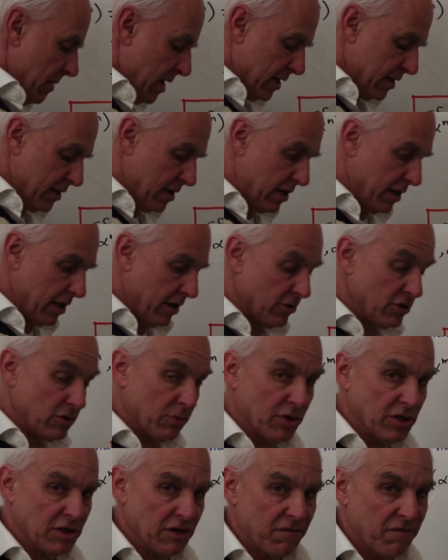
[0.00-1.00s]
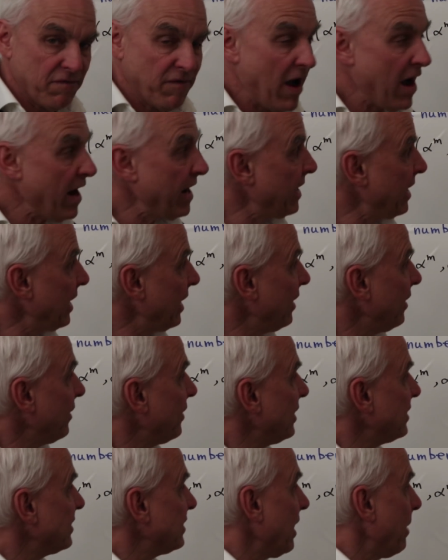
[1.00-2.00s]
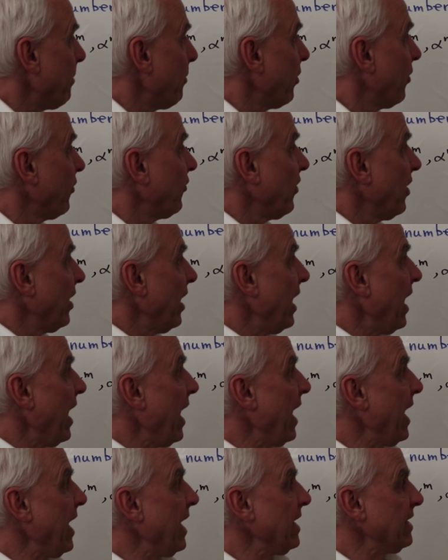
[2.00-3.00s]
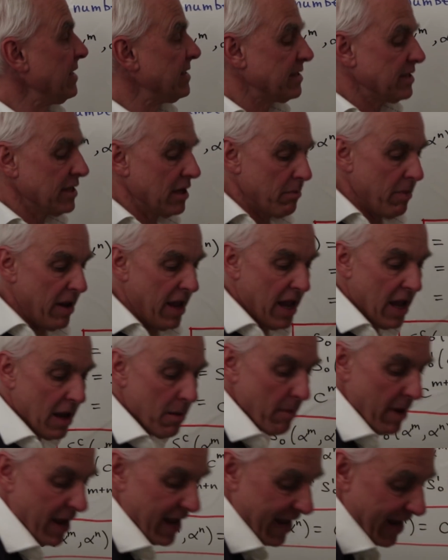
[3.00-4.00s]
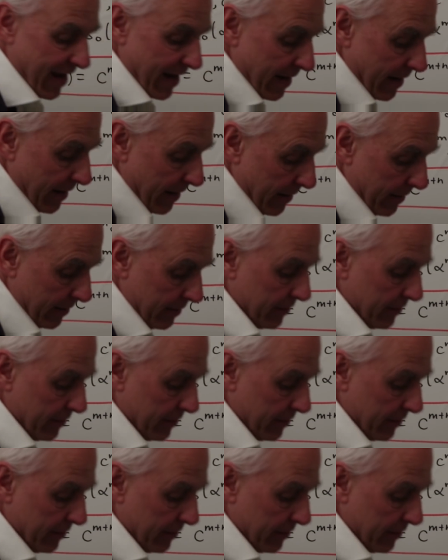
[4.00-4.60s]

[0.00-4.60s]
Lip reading: make it clear. So we're defining these numbers a sub mn,